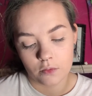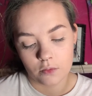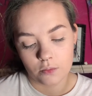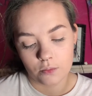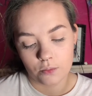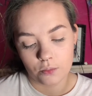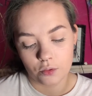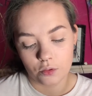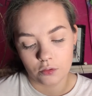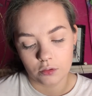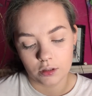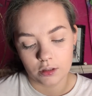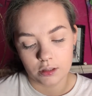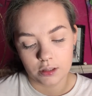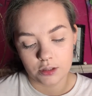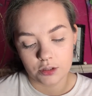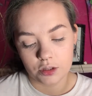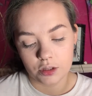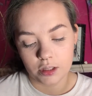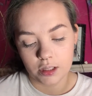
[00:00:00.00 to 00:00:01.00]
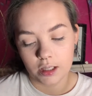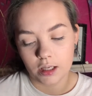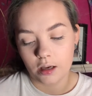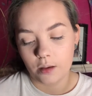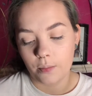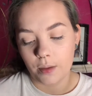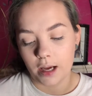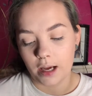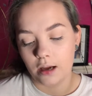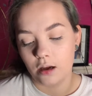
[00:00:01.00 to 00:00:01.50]
But literally
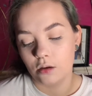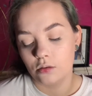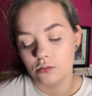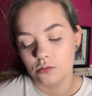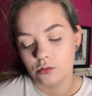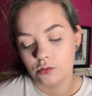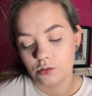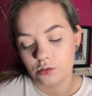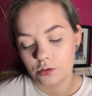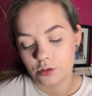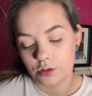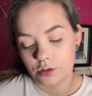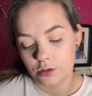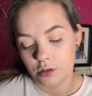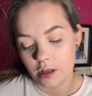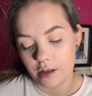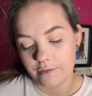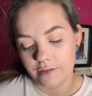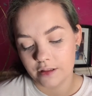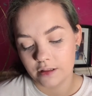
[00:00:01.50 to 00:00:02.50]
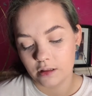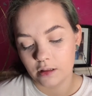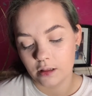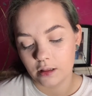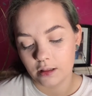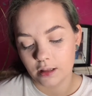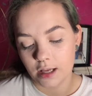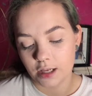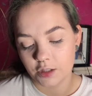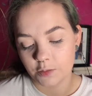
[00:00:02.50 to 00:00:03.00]
£1. I think the
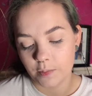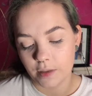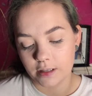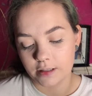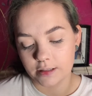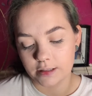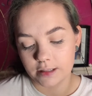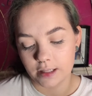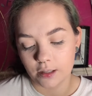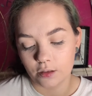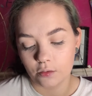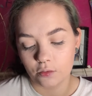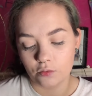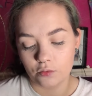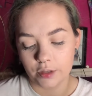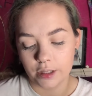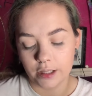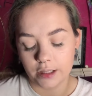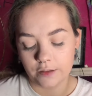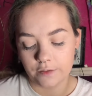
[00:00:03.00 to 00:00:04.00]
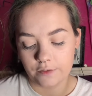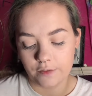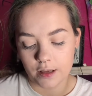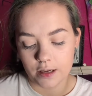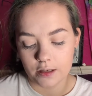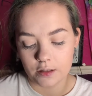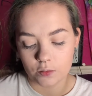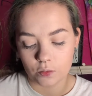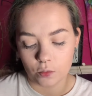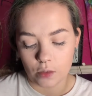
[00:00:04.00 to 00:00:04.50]
lash band is like really thin
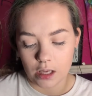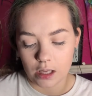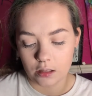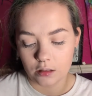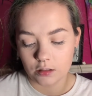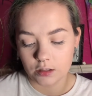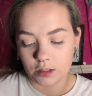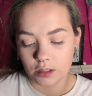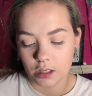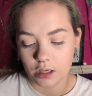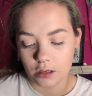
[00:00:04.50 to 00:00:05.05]
as well, so